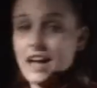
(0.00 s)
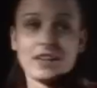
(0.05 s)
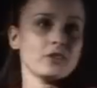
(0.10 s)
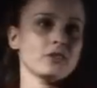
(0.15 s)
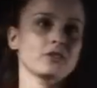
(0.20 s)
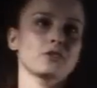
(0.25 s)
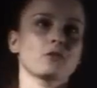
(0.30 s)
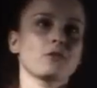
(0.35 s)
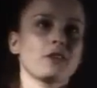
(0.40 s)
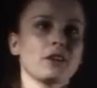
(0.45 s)
I
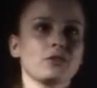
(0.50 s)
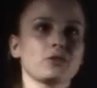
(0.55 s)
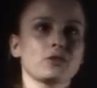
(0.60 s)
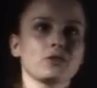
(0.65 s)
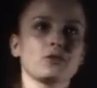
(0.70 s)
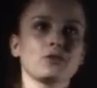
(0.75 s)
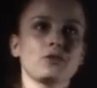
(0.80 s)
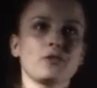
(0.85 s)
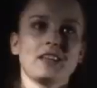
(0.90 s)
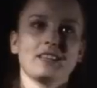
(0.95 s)
don't know what
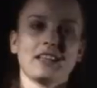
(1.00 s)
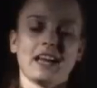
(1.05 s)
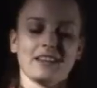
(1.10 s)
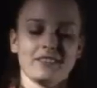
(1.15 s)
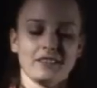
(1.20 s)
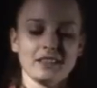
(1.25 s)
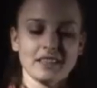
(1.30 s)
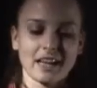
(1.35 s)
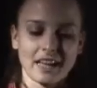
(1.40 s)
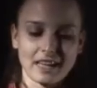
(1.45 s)
to do, and I
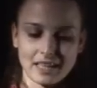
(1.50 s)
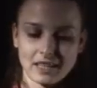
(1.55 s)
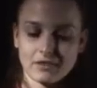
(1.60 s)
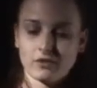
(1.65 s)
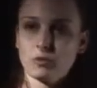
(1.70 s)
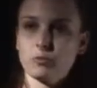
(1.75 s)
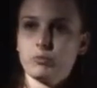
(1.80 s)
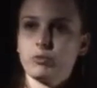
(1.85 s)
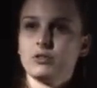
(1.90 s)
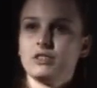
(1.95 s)
think I
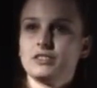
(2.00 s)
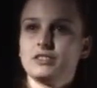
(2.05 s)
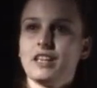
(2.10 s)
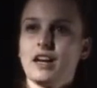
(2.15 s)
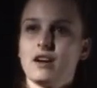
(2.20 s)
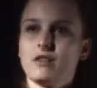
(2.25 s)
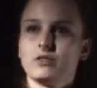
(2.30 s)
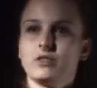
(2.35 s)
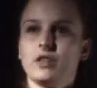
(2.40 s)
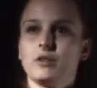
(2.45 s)
even put
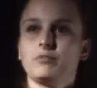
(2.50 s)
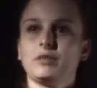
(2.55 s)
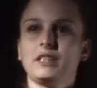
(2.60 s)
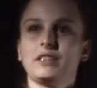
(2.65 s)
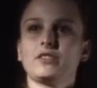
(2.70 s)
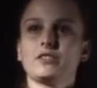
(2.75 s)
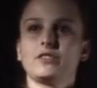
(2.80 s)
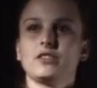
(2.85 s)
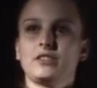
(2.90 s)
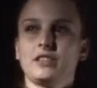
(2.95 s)
down
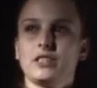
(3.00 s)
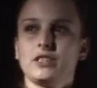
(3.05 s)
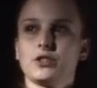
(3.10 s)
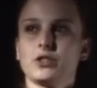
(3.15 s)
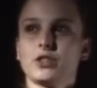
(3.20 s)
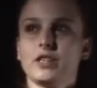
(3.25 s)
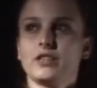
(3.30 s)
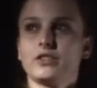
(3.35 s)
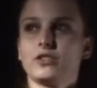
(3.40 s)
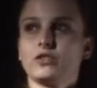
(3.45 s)
a bit the
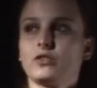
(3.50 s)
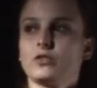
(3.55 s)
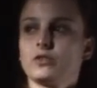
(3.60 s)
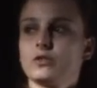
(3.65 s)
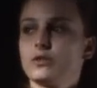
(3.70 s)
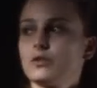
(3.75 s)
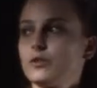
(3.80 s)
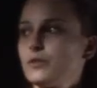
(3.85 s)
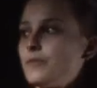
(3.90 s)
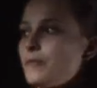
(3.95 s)
t-shirt. So the
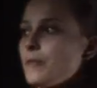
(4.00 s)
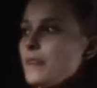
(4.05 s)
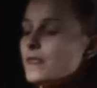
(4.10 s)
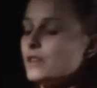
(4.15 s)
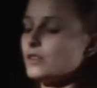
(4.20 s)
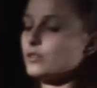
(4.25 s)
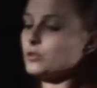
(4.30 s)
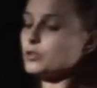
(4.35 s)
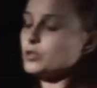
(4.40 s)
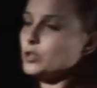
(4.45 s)
girls throw
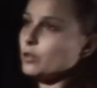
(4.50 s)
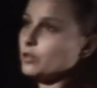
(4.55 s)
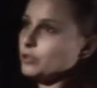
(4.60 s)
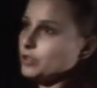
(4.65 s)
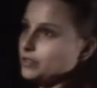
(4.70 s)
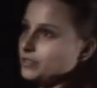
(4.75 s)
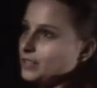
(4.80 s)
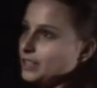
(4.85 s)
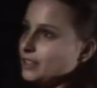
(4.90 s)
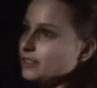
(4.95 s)
me to the
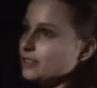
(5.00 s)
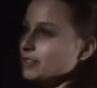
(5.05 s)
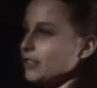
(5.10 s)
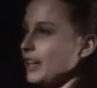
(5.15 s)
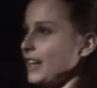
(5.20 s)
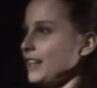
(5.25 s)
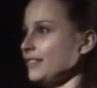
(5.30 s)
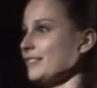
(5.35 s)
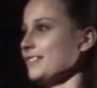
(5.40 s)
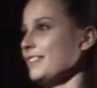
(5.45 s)
deep water